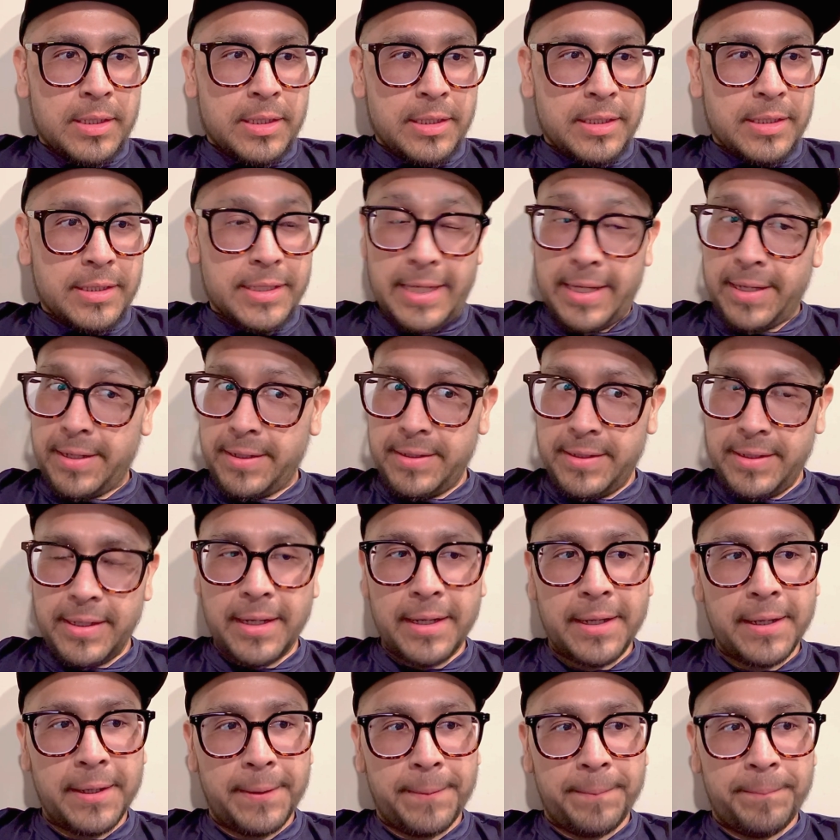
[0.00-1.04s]
yeah.
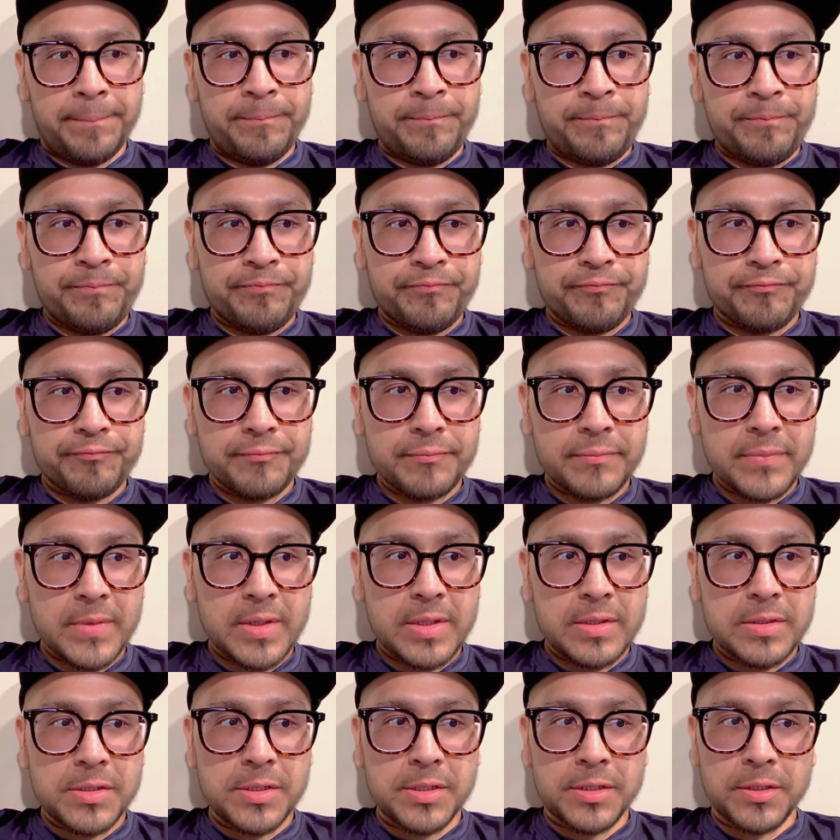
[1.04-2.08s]

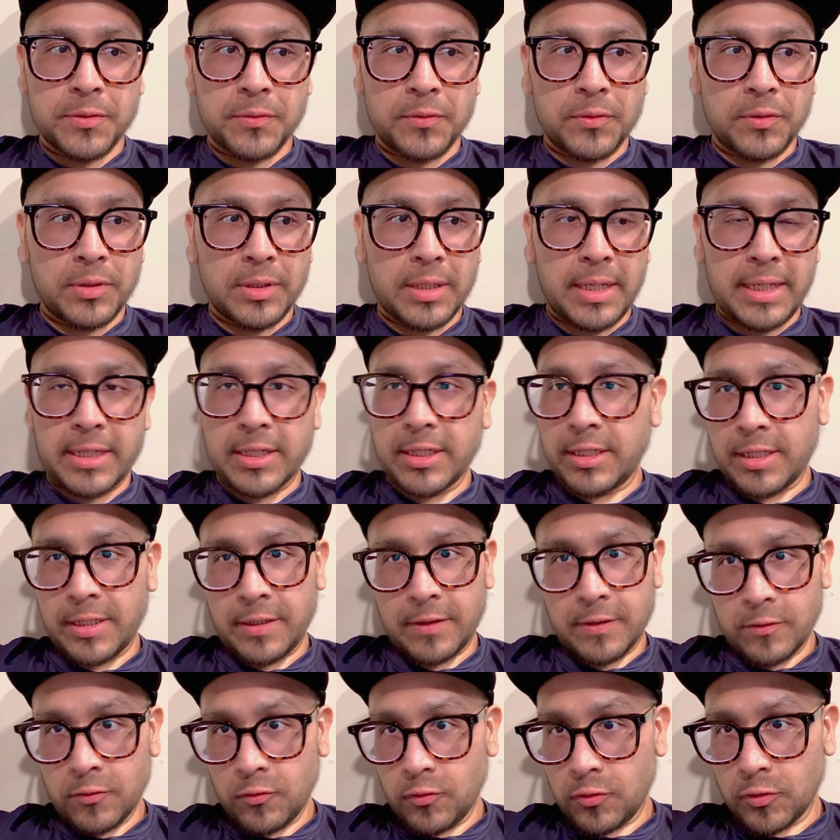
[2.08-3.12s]
Chicken noodle, I couldn't eat
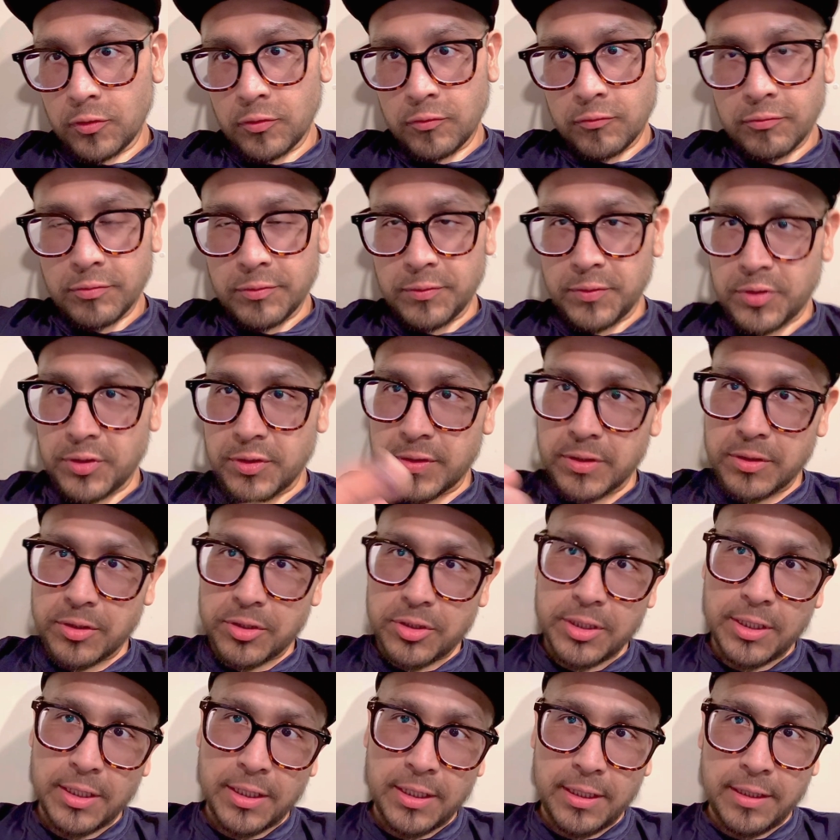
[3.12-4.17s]
the noodle. It was just a
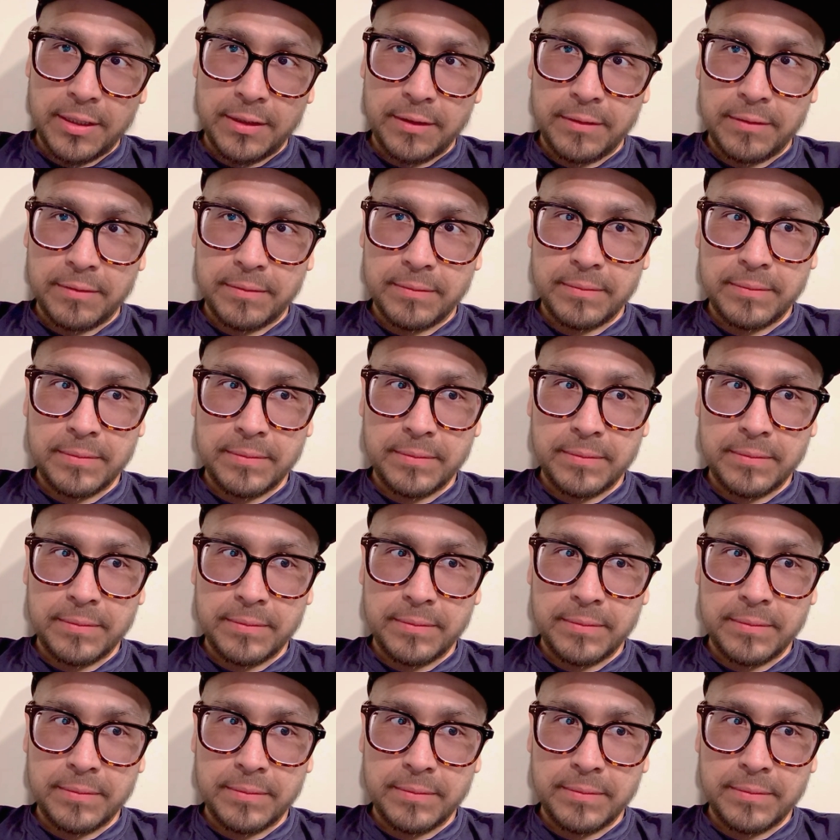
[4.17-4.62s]
chicken,